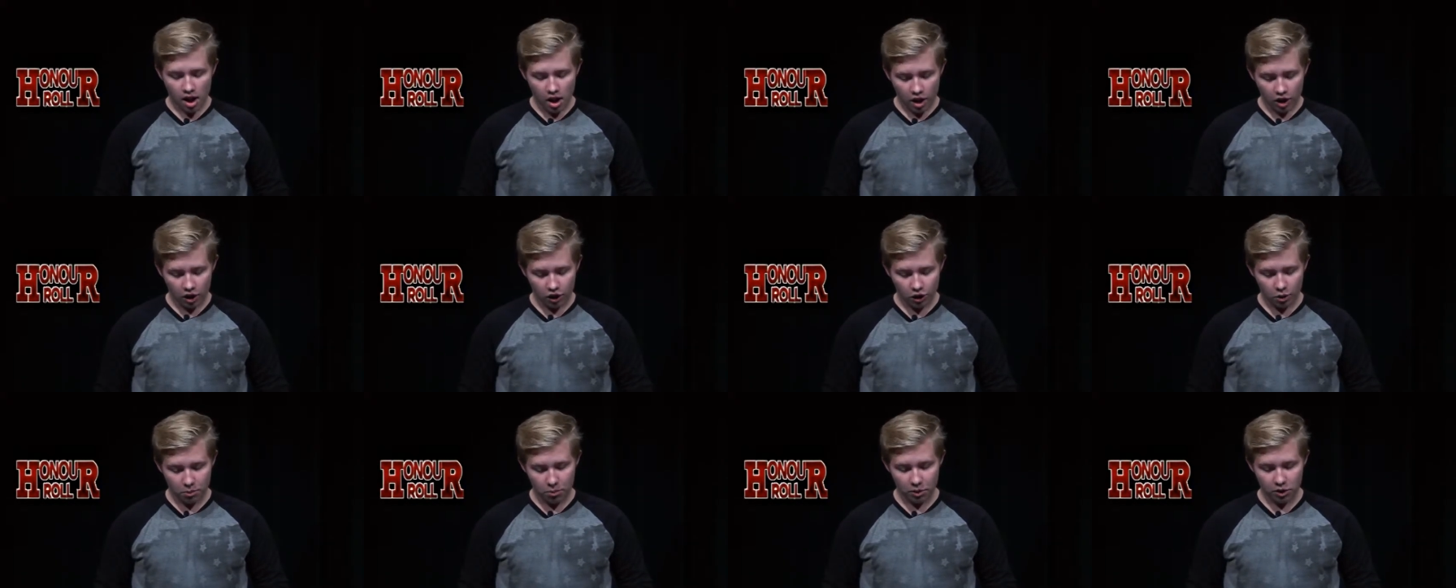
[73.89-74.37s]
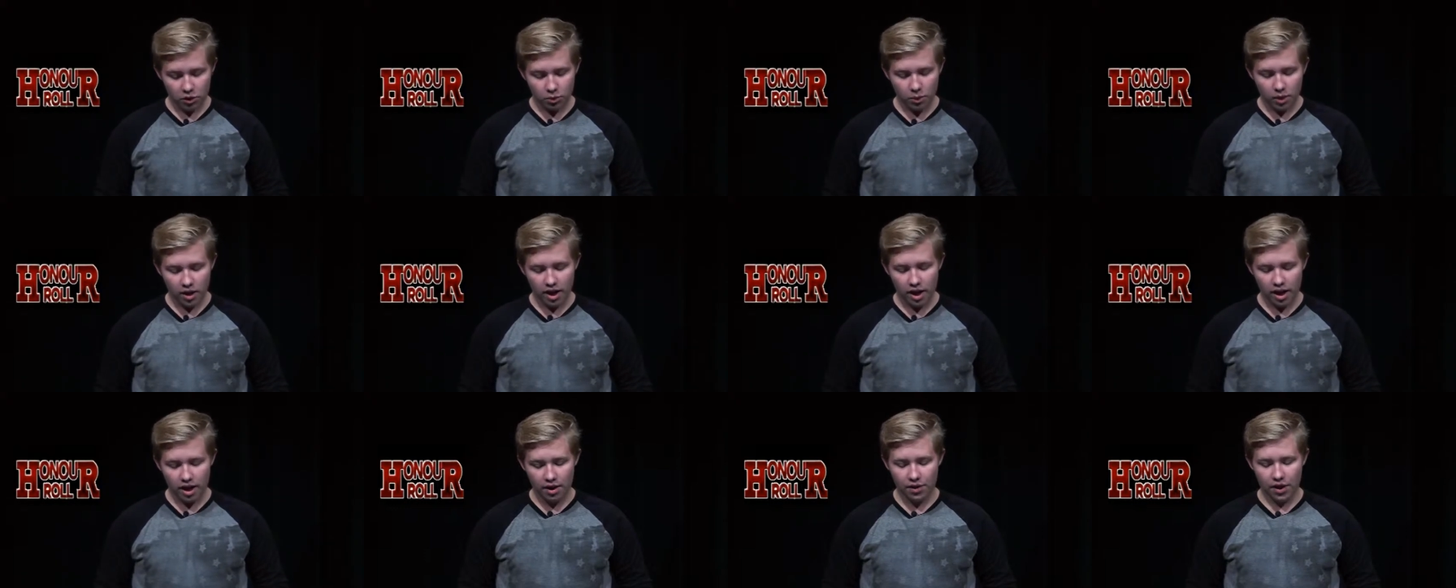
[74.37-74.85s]
October
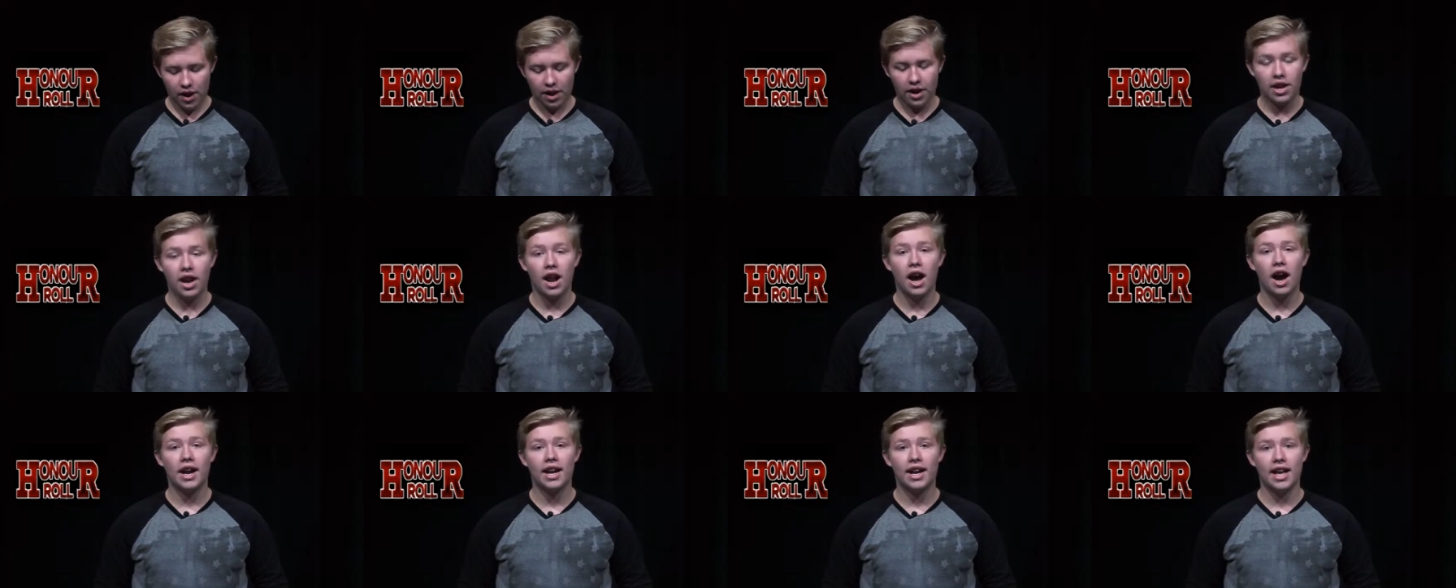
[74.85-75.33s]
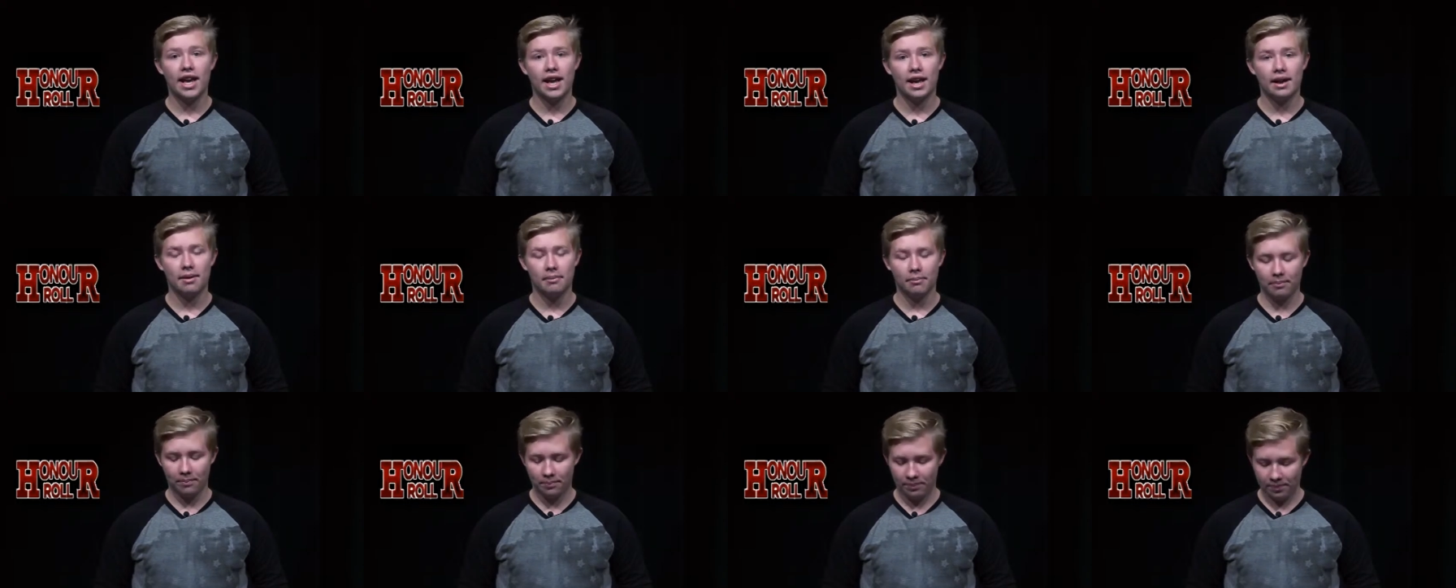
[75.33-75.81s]
28th at 9
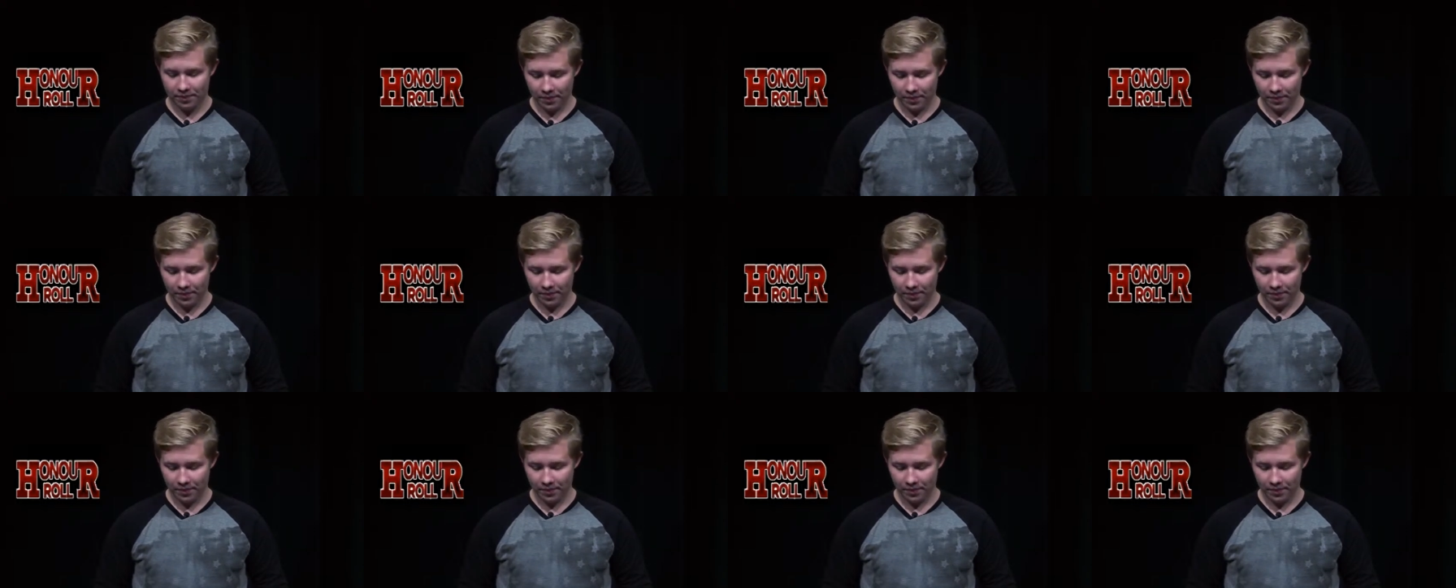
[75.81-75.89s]
a.m.